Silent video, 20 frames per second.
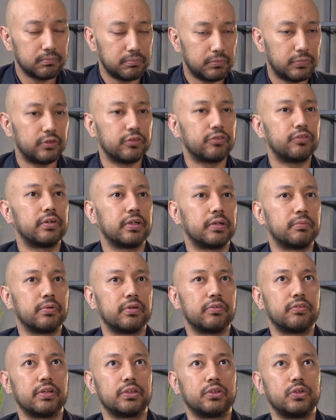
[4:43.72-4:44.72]
Perfect.
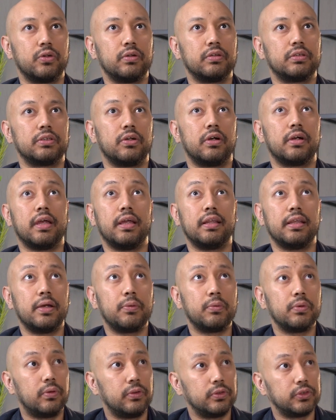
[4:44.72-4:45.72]
So again, they
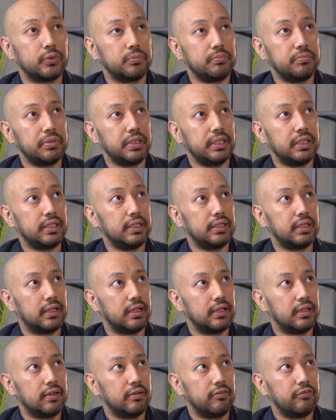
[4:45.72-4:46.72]
would also be
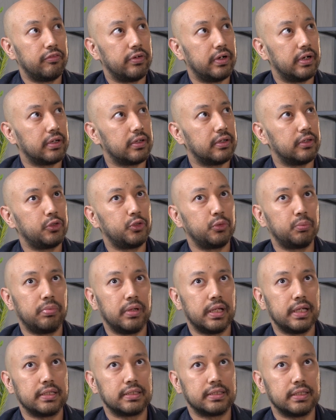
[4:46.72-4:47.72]
very good to
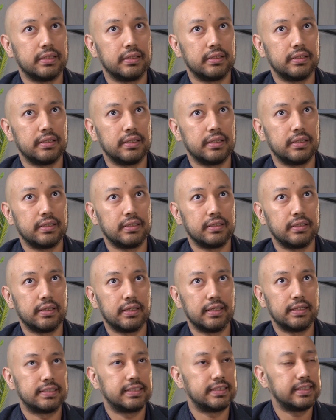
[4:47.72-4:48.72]
place in
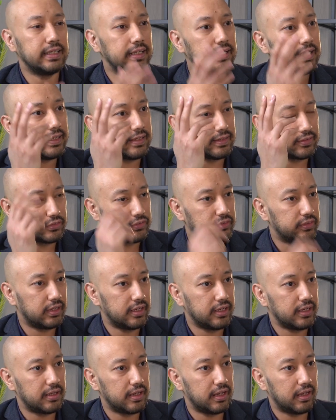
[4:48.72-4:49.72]
ceilings,
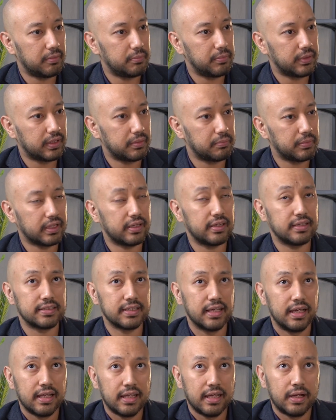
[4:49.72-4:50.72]
right? Because
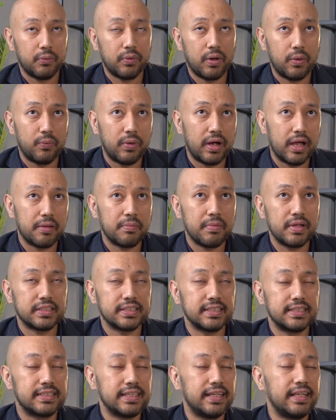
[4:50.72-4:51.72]
why I
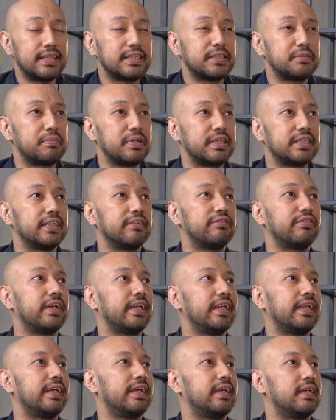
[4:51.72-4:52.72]
mentioned ceilings
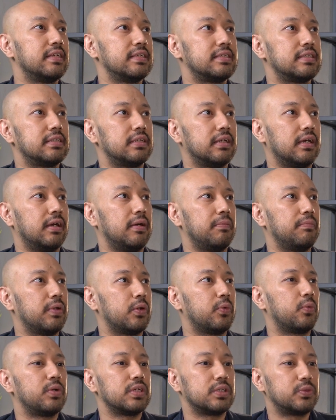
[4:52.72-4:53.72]
specifically is there
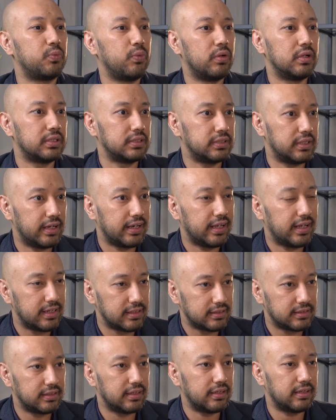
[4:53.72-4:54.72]
was once an
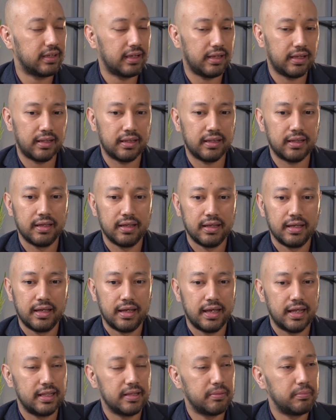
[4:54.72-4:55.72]
incident
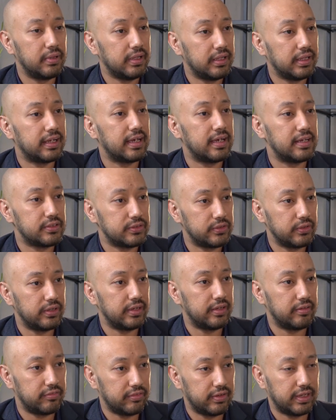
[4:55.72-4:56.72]
in the building I used to
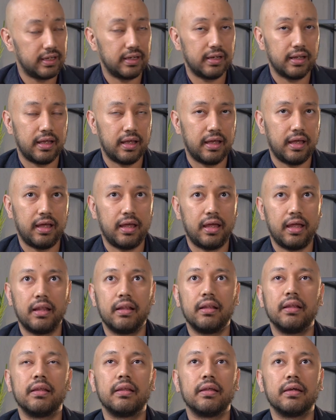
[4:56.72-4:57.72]
live in,
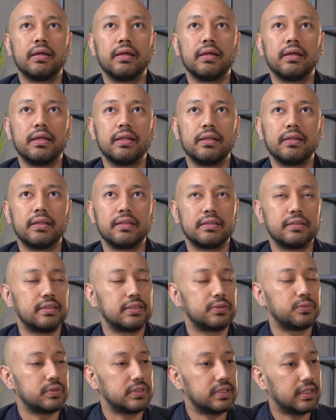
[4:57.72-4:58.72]
and
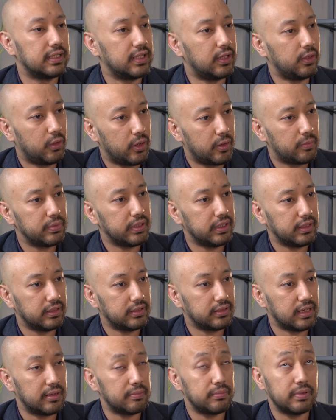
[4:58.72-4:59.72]
this was at the lobby.
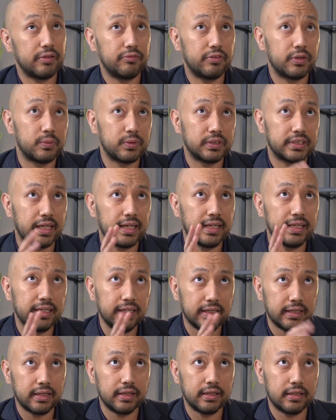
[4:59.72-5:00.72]
I believe there was a
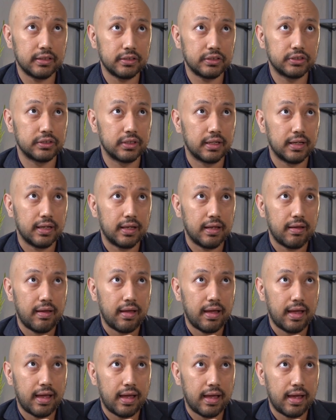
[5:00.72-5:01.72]
leakage
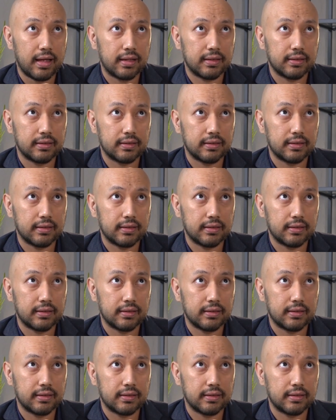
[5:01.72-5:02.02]
at